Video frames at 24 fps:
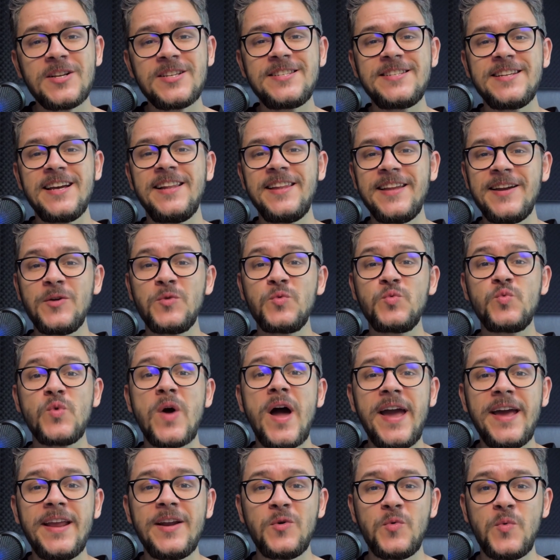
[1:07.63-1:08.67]
selling
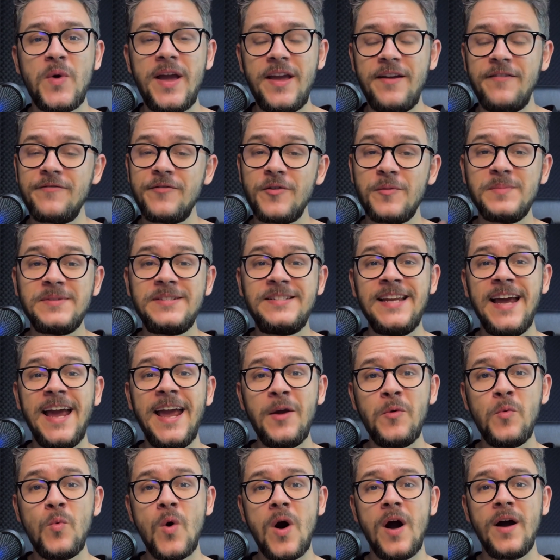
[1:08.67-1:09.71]
right away from day
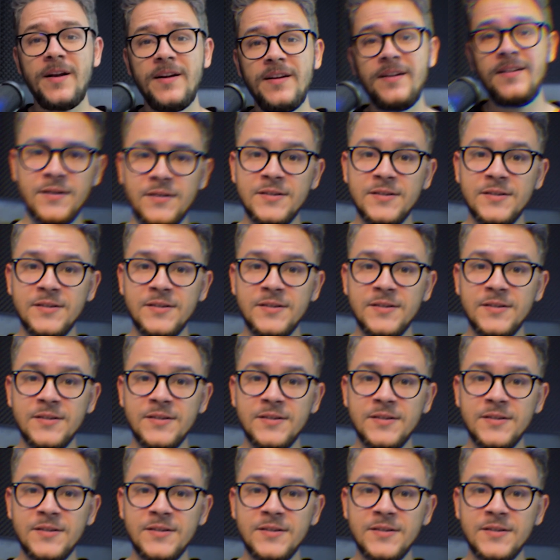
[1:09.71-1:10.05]
one.